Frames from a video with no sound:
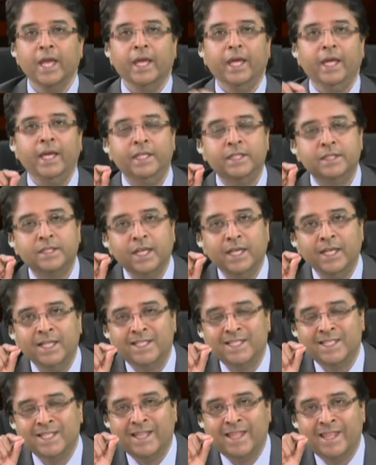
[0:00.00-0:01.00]
It's
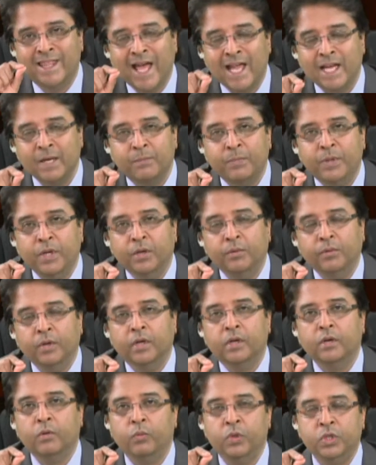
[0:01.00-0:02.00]
that
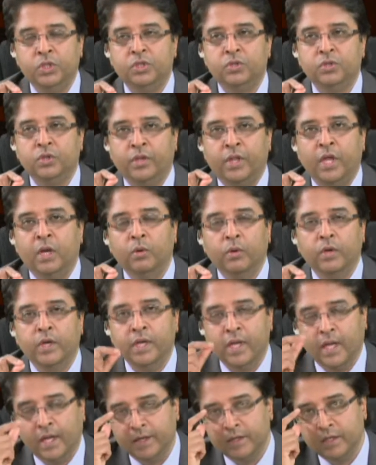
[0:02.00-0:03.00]
period which they're looking
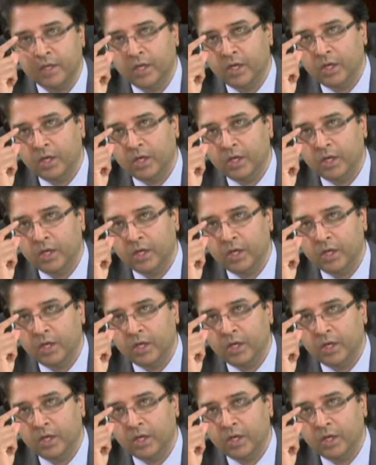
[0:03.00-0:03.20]
at.